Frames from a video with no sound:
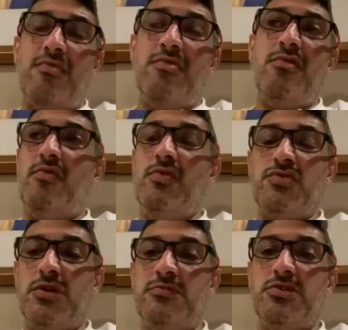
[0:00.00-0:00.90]
3 or 4
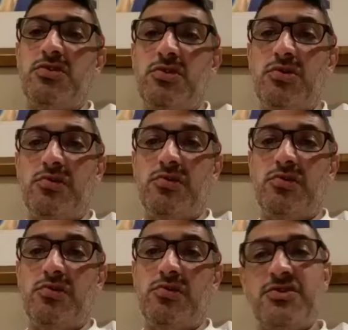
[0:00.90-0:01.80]
times, he's looked for
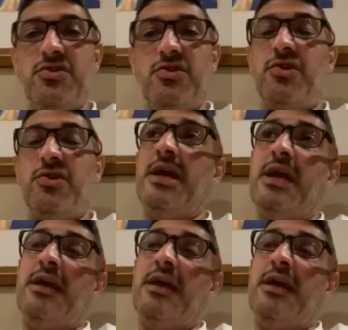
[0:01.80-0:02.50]
it, hasn't got it.